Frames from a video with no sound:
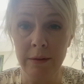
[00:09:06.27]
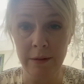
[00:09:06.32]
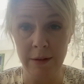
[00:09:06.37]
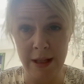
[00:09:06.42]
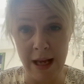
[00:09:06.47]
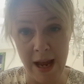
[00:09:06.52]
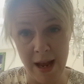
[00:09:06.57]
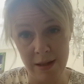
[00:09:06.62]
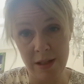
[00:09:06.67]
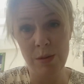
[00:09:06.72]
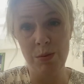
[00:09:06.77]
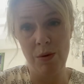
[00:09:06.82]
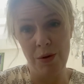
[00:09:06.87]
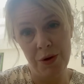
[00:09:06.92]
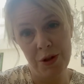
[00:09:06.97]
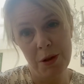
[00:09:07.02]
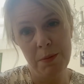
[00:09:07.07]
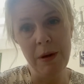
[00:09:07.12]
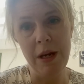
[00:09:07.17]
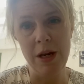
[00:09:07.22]
That's what
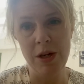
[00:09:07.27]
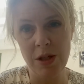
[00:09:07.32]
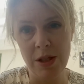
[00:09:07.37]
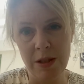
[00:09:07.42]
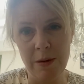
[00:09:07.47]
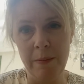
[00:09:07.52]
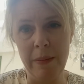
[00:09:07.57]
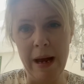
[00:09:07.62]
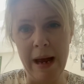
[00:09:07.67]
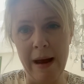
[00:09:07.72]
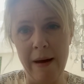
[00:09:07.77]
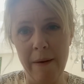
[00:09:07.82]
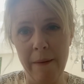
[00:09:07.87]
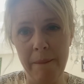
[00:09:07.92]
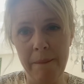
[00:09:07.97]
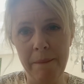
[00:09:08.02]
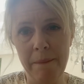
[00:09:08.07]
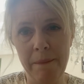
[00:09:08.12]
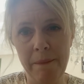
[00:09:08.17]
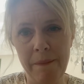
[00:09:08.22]
the speech is about.
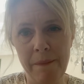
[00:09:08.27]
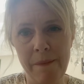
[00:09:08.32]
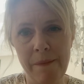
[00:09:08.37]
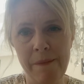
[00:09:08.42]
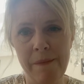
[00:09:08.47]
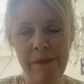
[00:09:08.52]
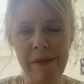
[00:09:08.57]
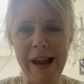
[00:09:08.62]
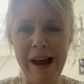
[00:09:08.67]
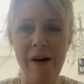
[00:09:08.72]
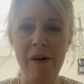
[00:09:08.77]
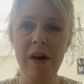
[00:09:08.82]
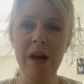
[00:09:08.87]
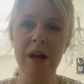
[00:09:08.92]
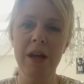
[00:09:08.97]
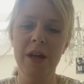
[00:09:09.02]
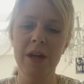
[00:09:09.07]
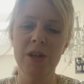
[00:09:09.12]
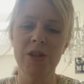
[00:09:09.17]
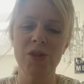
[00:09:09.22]
Now,
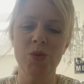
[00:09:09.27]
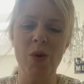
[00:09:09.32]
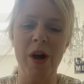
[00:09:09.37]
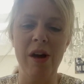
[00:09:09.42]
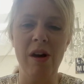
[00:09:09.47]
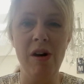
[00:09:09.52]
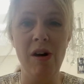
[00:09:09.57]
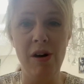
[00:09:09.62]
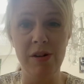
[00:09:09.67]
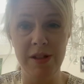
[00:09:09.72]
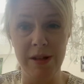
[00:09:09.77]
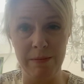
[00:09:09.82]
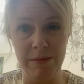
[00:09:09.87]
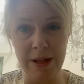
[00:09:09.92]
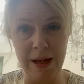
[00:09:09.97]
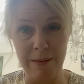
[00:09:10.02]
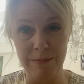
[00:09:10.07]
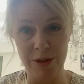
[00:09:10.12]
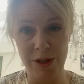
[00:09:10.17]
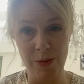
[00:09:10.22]
it's quite hard
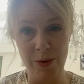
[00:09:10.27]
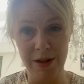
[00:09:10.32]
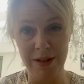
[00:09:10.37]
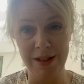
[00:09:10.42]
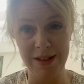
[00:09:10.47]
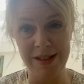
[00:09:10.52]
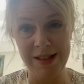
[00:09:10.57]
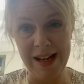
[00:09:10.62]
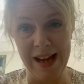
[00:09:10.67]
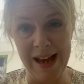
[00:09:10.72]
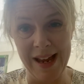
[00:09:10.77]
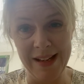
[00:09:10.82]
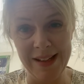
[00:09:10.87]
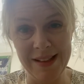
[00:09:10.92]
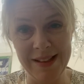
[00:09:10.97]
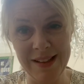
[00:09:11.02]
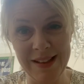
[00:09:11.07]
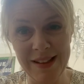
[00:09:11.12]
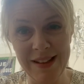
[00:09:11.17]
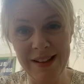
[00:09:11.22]
sometimes to
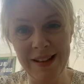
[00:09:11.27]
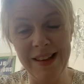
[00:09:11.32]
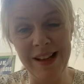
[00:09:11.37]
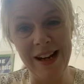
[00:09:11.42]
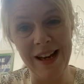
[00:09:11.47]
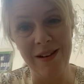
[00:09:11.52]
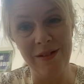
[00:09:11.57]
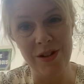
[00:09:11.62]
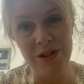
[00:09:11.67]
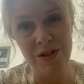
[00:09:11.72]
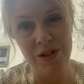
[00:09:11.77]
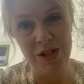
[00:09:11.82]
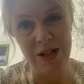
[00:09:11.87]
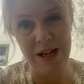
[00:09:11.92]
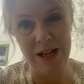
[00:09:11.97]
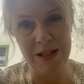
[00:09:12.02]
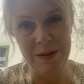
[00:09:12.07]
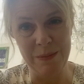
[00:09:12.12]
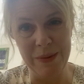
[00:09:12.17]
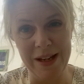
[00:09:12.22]
understand the language of
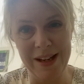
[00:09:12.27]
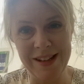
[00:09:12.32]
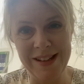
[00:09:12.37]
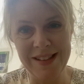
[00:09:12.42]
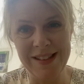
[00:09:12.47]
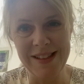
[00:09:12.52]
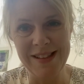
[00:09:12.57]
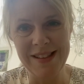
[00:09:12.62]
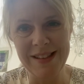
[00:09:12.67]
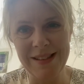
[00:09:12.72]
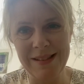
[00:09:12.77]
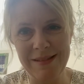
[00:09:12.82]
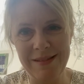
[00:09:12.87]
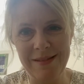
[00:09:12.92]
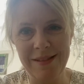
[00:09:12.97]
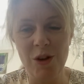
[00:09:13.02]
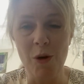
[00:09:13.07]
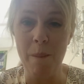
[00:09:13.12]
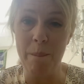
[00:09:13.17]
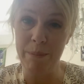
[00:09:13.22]
Shakespeare because it's
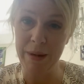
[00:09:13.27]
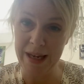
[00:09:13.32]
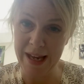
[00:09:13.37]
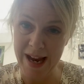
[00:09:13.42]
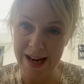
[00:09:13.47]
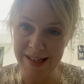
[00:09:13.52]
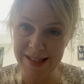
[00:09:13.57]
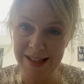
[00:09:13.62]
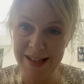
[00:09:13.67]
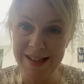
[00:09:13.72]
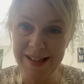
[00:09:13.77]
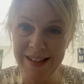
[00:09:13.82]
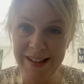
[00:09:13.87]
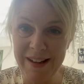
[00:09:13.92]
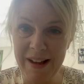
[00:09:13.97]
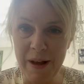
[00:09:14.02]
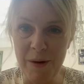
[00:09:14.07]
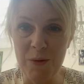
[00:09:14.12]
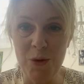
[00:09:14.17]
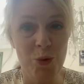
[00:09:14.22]
complicated.
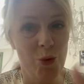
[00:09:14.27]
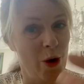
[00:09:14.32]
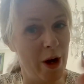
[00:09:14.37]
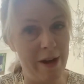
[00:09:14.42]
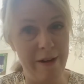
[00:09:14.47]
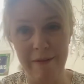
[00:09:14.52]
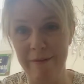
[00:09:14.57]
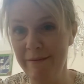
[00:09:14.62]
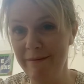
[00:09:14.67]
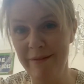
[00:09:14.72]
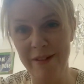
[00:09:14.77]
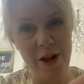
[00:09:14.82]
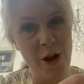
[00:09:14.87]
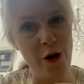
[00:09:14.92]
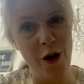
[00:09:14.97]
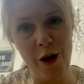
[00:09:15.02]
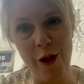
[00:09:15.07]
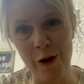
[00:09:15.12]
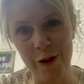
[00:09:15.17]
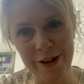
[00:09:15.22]
It was written a
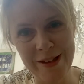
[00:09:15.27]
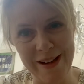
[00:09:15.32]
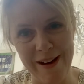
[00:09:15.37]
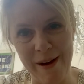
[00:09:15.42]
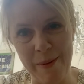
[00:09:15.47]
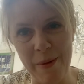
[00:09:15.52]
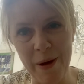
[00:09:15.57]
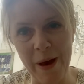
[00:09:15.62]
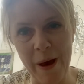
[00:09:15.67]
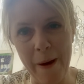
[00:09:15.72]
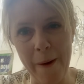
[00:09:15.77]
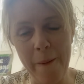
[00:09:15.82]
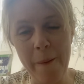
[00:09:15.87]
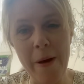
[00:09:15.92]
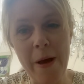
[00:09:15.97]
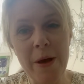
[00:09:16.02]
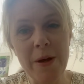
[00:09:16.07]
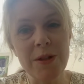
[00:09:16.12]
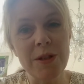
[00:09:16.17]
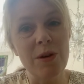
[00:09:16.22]
long time ago,
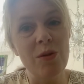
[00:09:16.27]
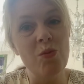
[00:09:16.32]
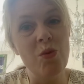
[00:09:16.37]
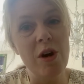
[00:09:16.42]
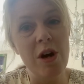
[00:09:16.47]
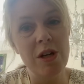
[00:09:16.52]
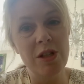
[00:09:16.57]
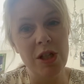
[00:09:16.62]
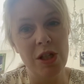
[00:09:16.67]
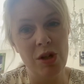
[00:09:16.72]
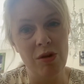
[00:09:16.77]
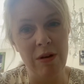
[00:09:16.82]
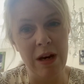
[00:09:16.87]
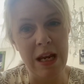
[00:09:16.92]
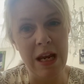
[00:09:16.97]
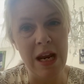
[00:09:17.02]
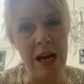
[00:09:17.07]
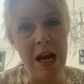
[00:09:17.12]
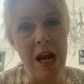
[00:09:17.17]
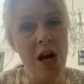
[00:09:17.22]
so words are
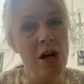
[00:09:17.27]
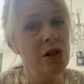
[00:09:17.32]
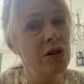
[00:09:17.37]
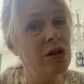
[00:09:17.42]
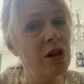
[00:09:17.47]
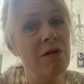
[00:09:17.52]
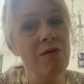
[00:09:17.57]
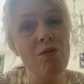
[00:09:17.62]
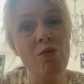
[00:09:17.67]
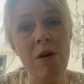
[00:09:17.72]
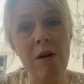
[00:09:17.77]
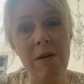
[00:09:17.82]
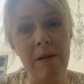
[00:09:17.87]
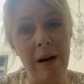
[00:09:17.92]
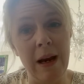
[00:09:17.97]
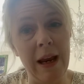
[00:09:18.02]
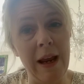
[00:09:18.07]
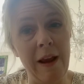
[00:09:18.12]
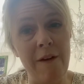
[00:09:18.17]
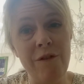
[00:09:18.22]
tricky. So don't
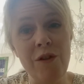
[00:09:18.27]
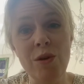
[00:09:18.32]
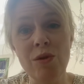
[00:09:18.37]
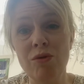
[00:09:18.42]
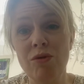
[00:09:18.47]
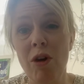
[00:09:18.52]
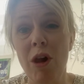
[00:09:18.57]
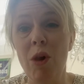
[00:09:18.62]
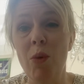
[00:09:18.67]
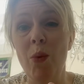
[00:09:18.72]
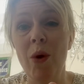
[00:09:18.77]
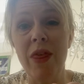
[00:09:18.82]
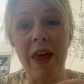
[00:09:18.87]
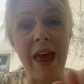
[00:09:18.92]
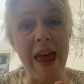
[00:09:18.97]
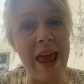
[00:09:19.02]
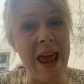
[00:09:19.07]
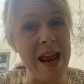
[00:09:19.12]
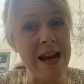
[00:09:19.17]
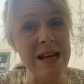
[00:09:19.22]
worry, if you struggle
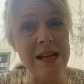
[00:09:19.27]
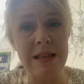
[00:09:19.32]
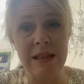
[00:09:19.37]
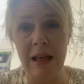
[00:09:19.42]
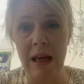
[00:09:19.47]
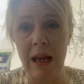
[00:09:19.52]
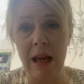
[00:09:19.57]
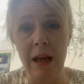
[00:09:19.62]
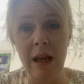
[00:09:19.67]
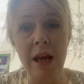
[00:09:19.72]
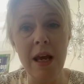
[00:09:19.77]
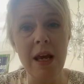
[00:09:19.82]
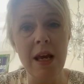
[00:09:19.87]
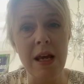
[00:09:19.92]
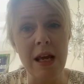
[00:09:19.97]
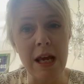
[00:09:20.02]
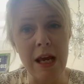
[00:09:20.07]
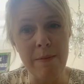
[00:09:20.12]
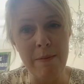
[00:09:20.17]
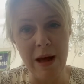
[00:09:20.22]
with anything,
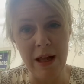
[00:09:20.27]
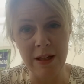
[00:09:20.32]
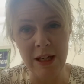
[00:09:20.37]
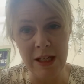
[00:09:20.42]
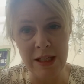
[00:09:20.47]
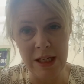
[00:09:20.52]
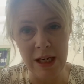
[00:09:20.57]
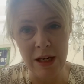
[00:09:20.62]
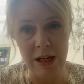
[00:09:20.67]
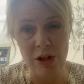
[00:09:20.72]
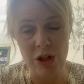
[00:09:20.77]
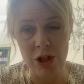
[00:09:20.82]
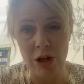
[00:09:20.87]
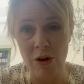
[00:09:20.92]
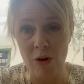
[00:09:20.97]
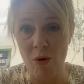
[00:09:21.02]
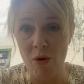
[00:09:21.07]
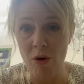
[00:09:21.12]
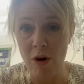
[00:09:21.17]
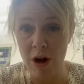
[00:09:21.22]
email your teacher
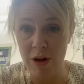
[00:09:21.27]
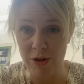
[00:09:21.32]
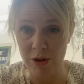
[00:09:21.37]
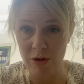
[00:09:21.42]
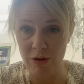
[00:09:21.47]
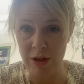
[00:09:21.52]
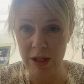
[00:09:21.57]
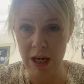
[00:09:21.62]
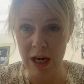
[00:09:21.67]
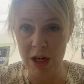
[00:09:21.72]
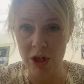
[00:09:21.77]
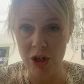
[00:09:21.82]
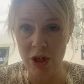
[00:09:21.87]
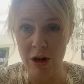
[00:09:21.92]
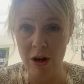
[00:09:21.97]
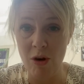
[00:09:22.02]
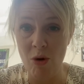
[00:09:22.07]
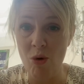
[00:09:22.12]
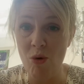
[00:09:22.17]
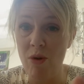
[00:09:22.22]
or ask your
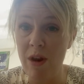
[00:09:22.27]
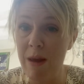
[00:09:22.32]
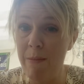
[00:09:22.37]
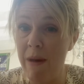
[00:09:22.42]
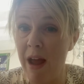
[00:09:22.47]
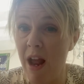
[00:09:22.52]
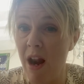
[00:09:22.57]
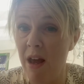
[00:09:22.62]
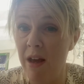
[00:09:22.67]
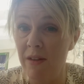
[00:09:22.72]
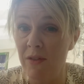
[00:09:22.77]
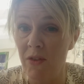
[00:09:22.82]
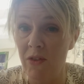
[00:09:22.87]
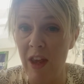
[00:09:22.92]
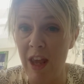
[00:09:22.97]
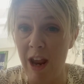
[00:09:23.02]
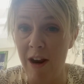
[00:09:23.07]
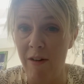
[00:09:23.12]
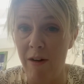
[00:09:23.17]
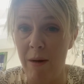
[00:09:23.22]
teacher or email us
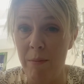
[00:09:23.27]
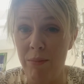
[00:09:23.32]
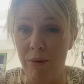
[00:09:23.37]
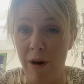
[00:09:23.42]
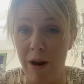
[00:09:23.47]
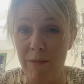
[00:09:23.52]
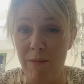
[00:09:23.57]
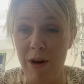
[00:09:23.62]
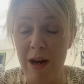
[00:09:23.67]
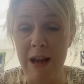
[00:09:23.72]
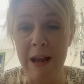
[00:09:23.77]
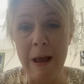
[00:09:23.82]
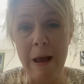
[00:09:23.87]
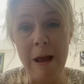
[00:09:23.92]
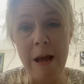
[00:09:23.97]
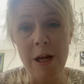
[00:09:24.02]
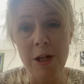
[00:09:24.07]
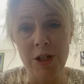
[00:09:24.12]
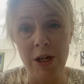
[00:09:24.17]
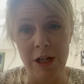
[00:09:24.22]
here at Primary
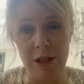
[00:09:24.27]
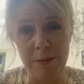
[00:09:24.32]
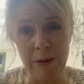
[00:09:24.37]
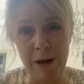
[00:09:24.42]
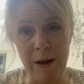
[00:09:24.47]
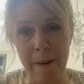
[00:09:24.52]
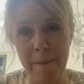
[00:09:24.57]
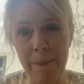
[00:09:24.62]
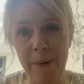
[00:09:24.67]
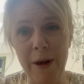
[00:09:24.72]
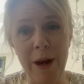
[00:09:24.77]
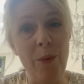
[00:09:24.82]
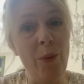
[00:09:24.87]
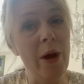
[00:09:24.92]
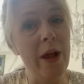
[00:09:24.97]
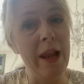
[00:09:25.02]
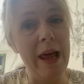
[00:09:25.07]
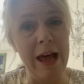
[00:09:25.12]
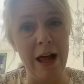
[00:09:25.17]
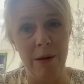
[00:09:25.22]
Shakespeare Company.
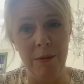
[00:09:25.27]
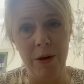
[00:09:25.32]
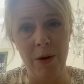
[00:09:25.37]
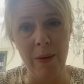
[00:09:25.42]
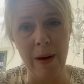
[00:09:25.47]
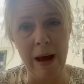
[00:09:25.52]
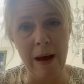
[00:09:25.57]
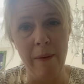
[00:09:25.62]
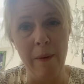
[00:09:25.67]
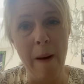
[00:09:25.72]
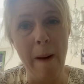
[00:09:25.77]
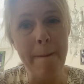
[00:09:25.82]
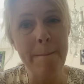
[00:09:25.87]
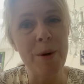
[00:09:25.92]
We'll help you out.